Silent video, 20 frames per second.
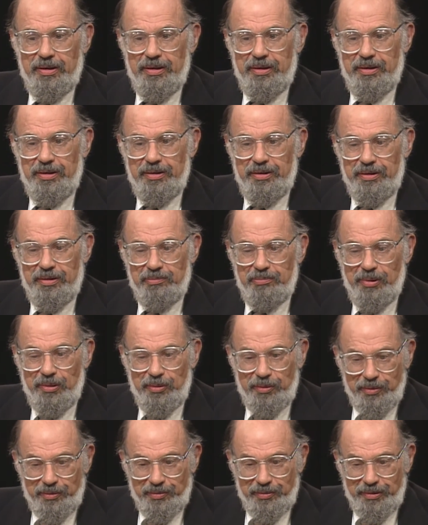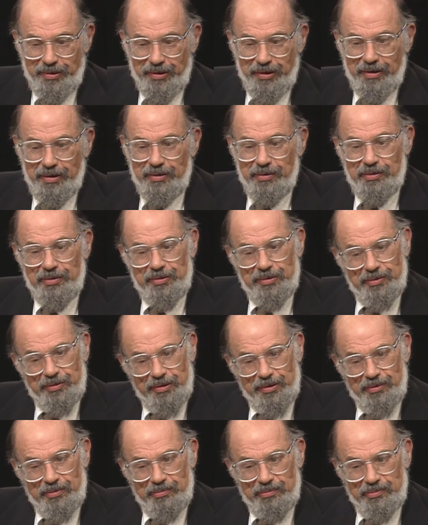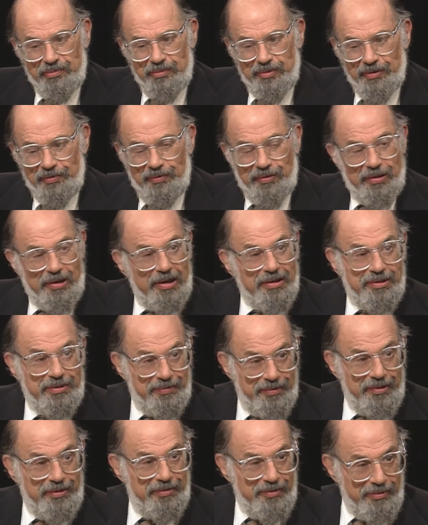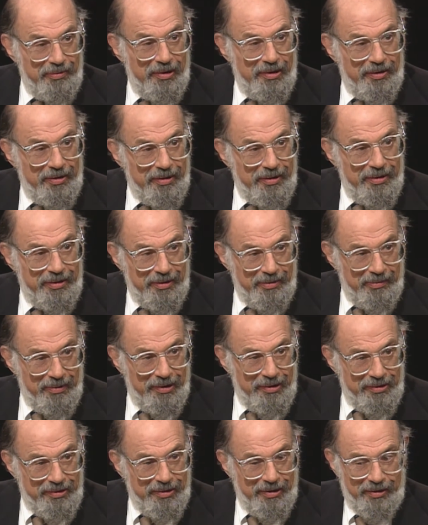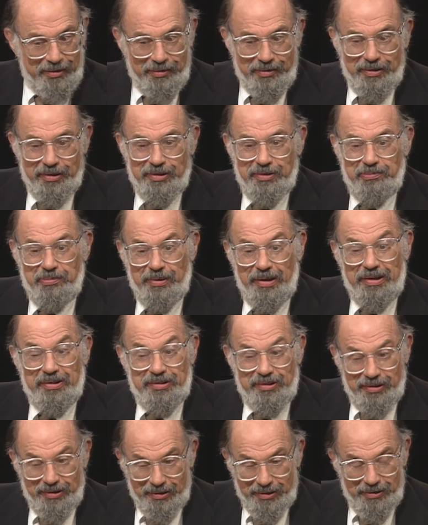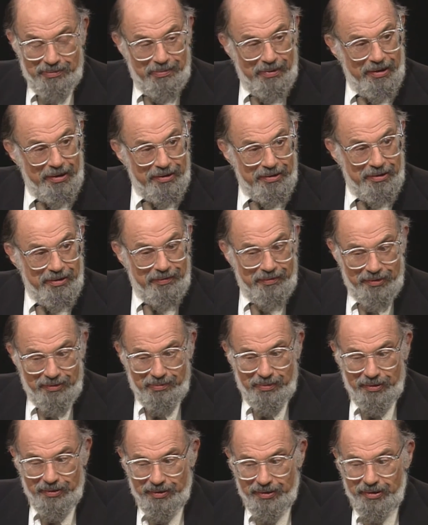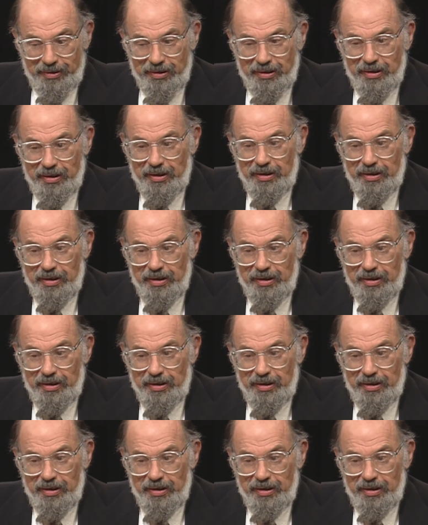in poetry and also in the philosophy of America, you might say, or he expressed an expansive spirit